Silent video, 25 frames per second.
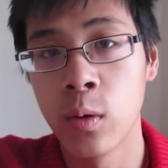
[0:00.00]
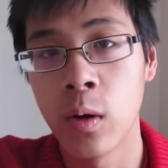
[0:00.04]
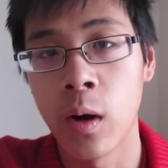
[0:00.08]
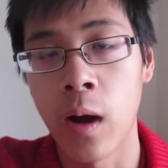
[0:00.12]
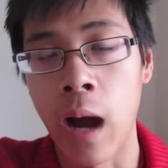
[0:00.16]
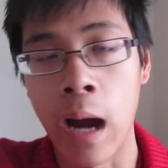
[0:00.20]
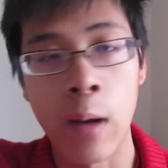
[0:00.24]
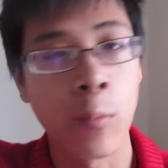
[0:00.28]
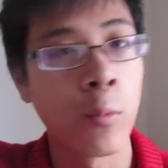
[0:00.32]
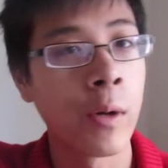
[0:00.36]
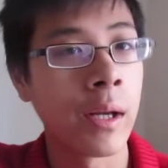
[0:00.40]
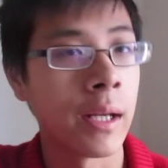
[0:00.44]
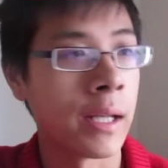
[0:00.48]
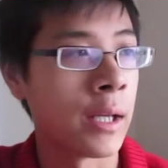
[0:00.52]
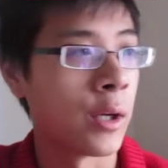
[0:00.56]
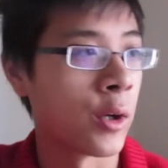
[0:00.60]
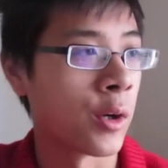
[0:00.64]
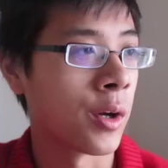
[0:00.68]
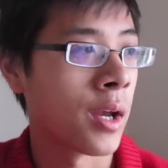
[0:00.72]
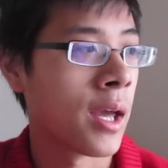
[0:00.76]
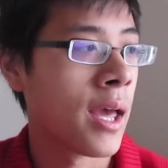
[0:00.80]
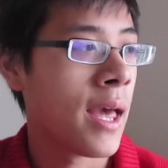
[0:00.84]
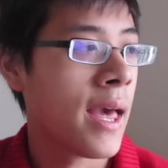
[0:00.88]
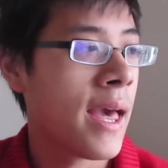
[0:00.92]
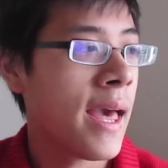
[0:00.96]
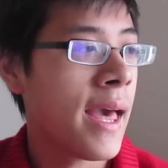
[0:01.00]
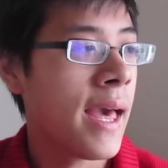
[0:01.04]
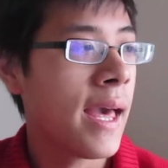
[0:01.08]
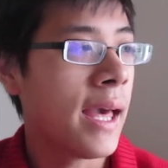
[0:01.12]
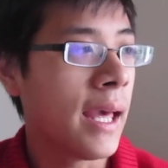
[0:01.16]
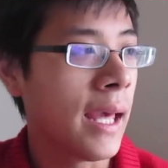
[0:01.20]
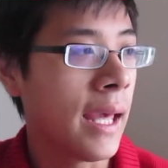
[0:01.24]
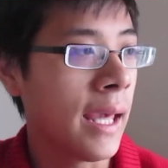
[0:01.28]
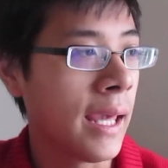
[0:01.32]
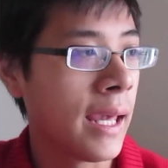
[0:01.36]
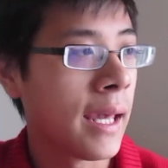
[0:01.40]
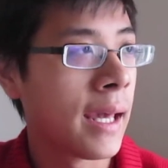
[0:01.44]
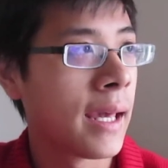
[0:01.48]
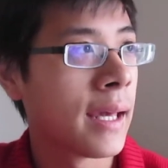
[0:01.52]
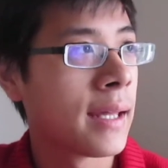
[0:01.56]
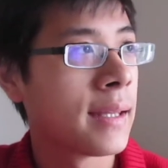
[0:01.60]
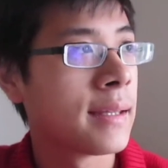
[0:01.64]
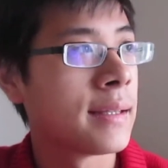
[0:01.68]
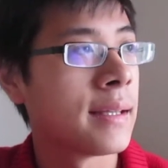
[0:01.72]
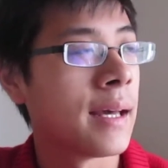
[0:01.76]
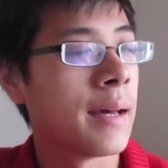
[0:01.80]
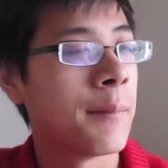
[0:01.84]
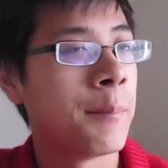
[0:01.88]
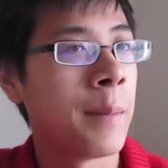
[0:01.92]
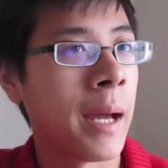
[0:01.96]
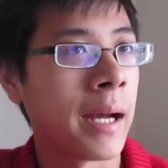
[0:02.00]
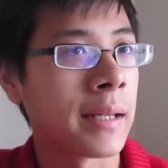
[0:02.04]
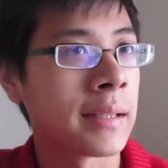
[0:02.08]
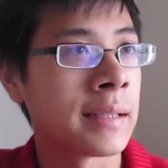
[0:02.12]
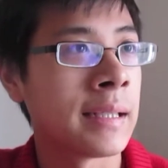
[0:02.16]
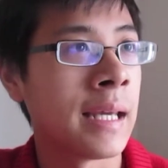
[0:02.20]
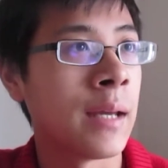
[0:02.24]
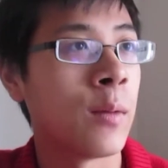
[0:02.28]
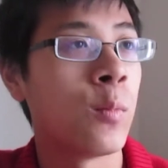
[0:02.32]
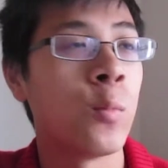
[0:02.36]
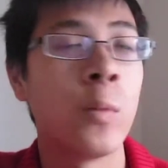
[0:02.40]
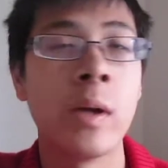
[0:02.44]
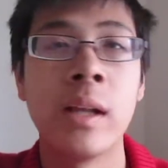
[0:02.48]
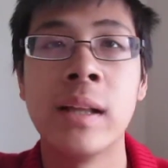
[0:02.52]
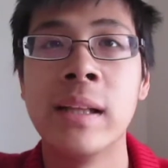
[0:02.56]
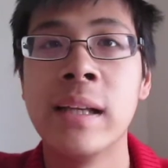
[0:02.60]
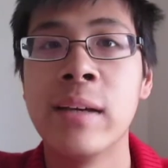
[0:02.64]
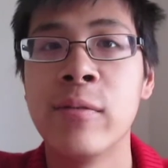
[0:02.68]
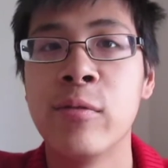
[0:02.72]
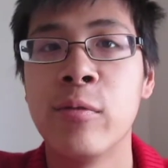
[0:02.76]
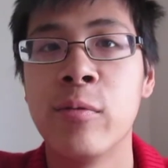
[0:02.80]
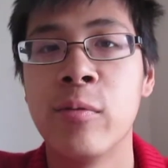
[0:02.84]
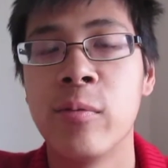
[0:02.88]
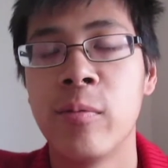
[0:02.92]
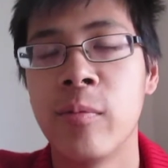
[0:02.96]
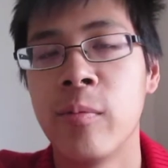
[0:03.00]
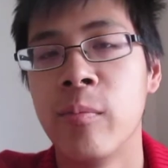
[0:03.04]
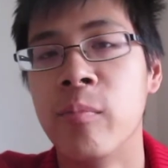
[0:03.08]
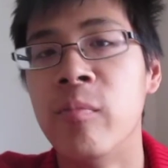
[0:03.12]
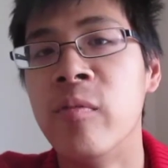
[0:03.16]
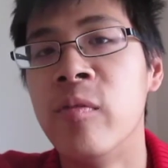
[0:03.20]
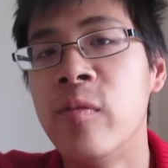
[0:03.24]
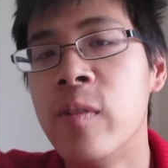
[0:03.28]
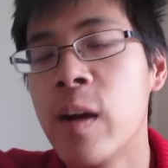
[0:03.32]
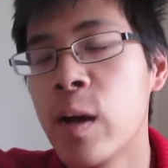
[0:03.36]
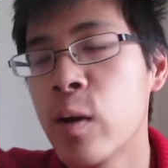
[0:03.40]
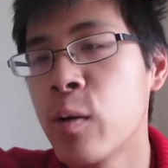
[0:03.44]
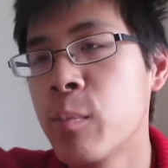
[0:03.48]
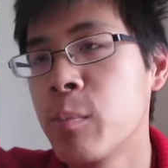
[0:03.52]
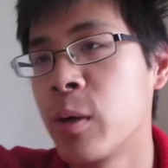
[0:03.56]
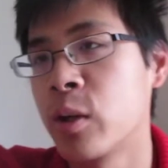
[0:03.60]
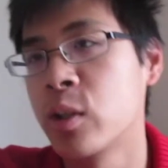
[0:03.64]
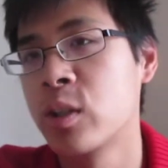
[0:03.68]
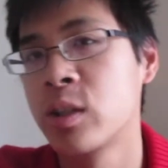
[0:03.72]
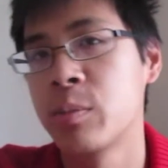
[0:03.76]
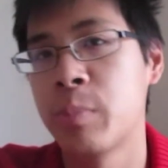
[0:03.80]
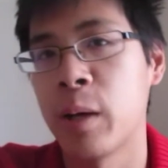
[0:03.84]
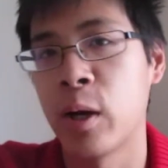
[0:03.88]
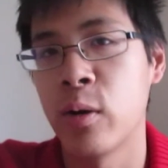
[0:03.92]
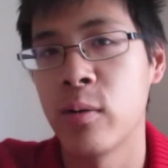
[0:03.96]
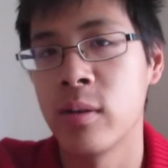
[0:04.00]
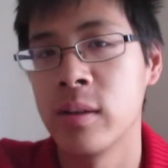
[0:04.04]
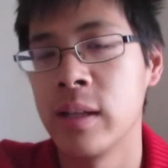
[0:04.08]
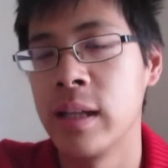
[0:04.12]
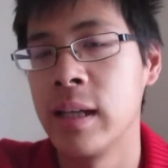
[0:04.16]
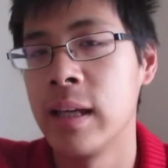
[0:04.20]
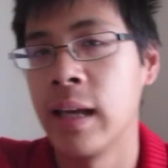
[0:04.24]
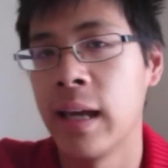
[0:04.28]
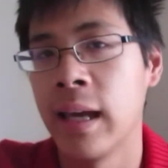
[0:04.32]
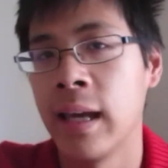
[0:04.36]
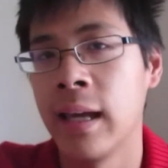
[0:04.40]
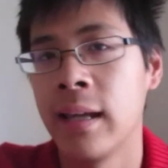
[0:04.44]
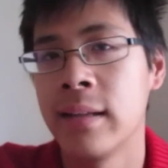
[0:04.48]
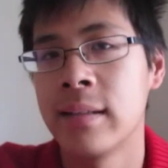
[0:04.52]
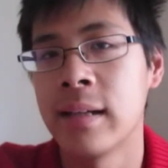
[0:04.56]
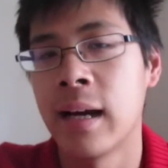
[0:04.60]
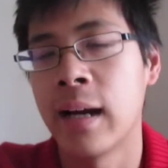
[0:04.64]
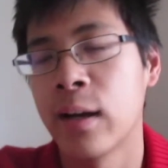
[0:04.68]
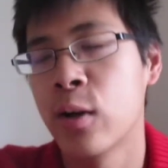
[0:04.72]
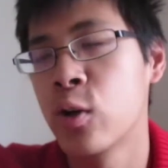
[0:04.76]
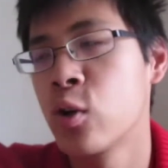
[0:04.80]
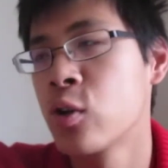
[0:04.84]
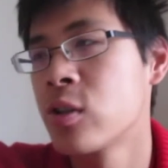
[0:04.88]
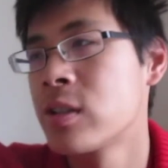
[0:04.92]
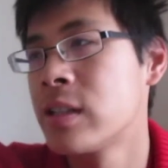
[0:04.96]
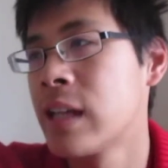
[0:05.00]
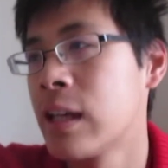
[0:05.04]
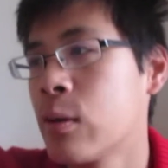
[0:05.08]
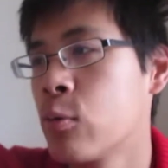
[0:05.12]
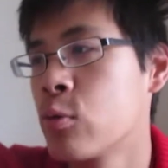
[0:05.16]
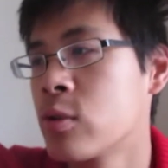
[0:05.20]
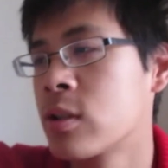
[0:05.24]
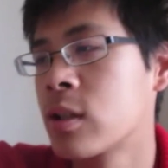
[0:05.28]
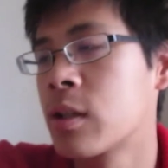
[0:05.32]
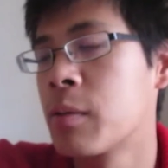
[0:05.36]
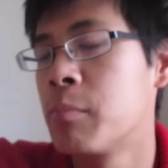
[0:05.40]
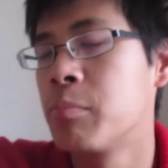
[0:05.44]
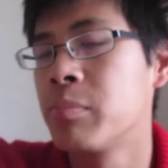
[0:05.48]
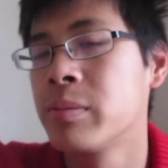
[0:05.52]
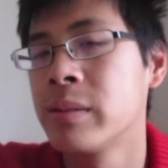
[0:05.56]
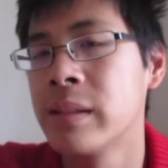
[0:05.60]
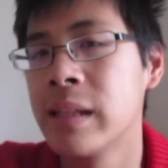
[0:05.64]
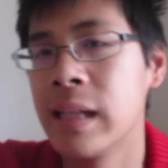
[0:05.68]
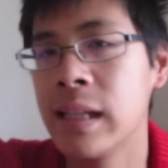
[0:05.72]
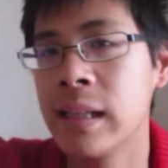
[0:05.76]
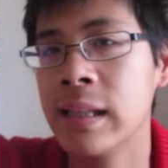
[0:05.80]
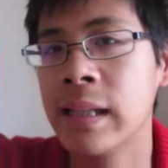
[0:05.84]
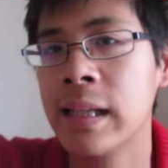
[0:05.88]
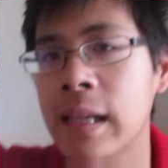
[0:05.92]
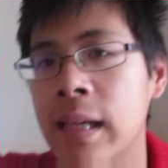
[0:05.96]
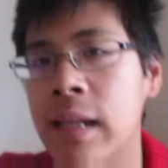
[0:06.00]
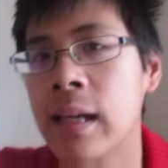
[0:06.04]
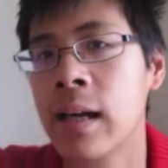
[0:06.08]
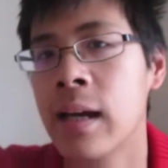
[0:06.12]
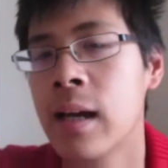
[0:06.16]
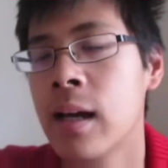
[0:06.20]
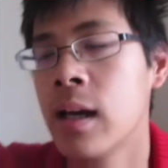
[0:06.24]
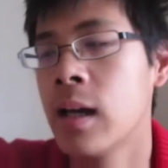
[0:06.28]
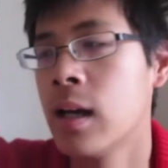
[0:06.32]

I went here, and back then we lived very much sparingly, and I couldn't say it was completely